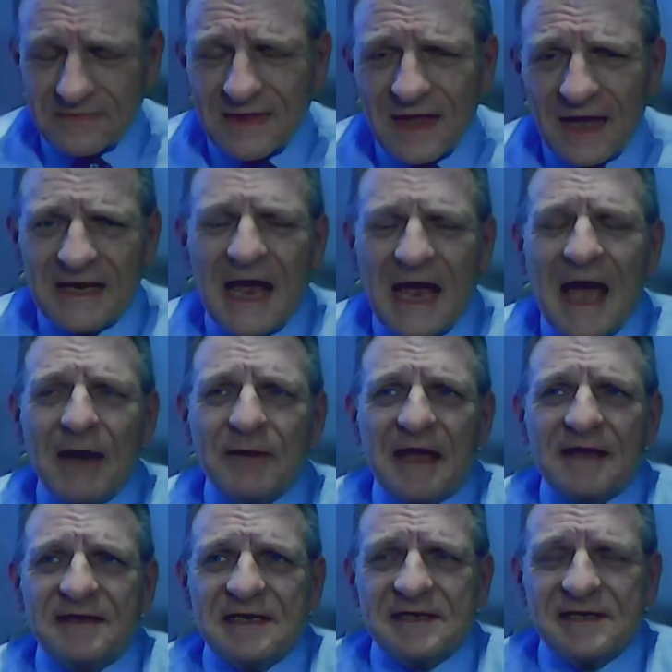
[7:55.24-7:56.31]
and how
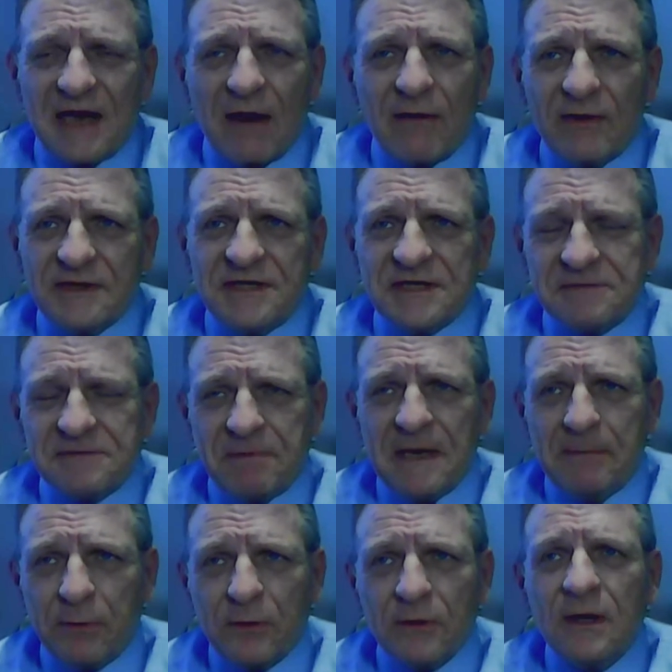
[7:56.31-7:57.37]
that discourages
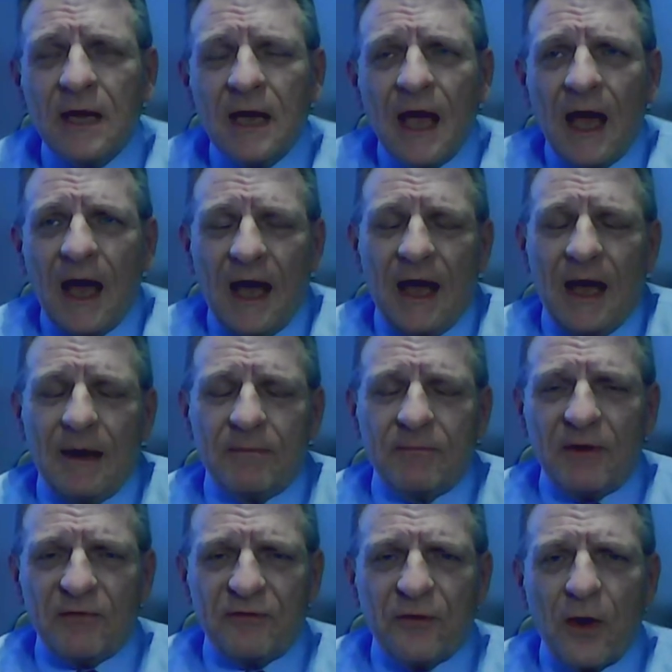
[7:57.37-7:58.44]
people
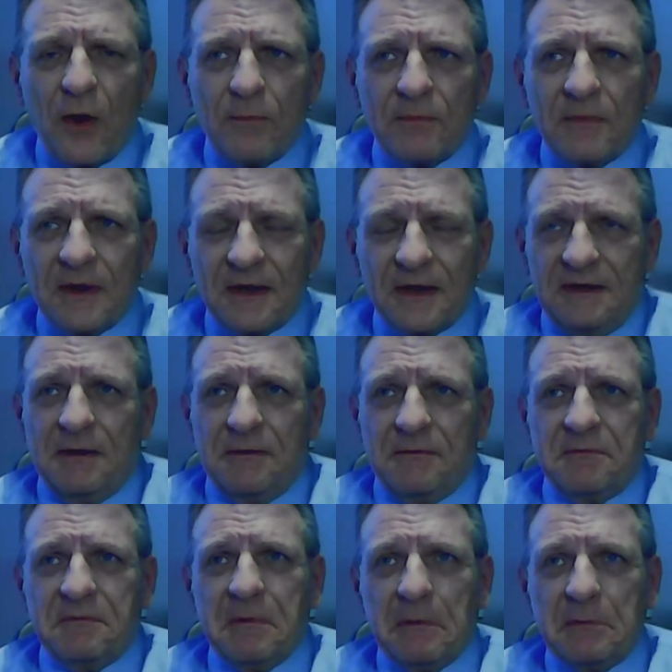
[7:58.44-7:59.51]
um, from you
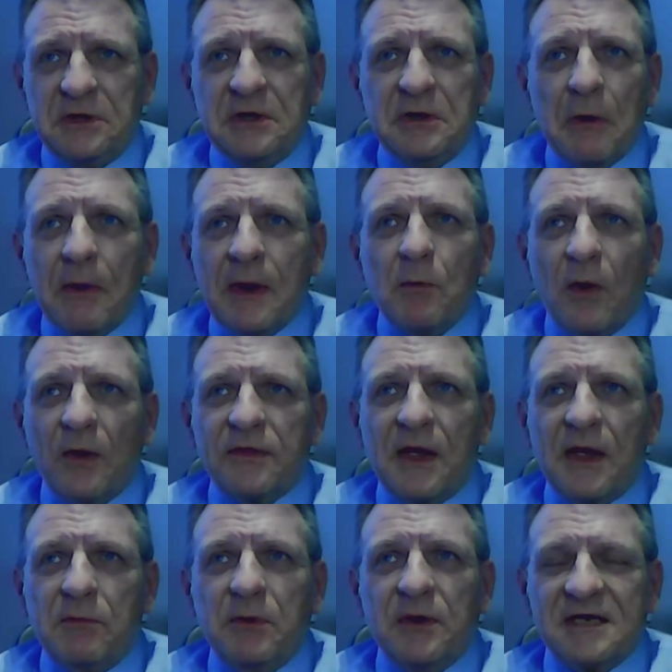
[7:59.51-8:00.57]
know doing what
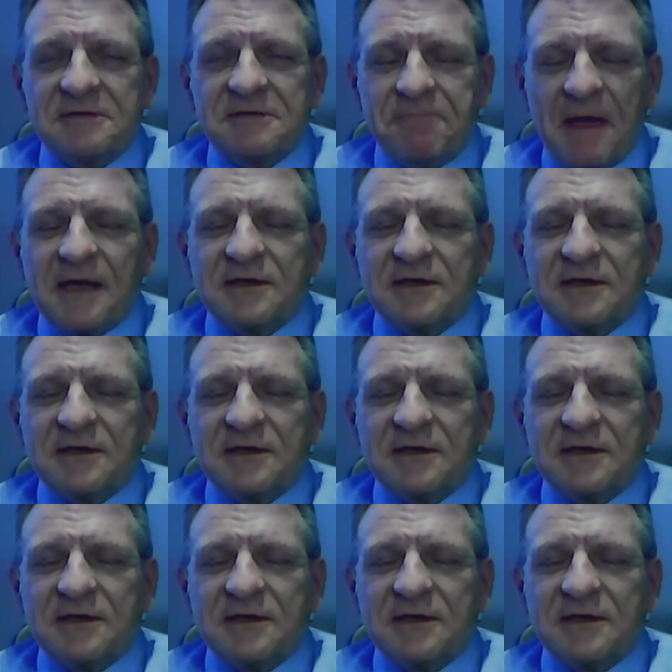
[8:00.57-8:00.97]
they would expect